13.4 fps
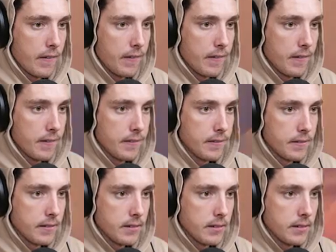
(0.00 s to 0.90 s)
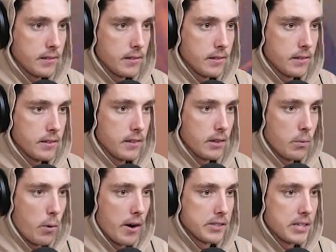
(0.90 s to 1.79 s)
Oh, he's running. He's terrified.
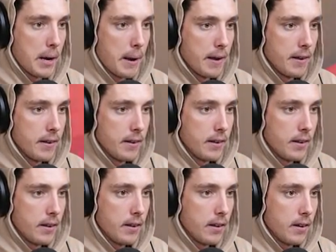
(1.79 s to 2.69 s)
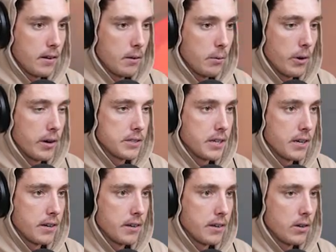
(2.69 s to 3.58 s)
Where is he? He's terrified. Where is he?
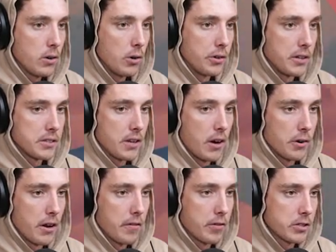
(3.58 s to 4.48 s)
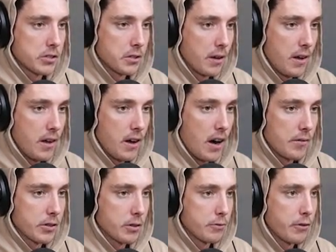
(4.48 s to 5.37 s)
Oh, no, hold on. I've got he's a. Coming I've
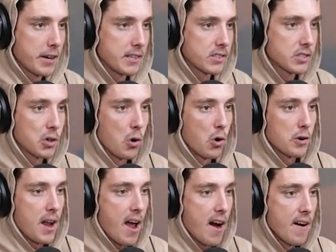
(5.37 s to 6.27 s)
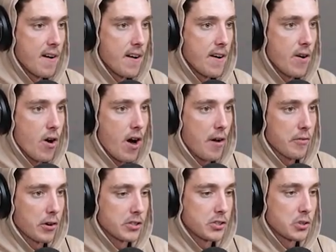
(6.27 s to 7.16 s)
got a freaking sword now. I've got
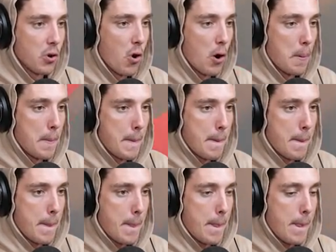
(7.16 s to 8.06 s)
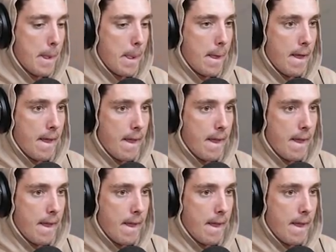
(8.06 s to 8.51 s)
a sword. Dude, he's terrifying.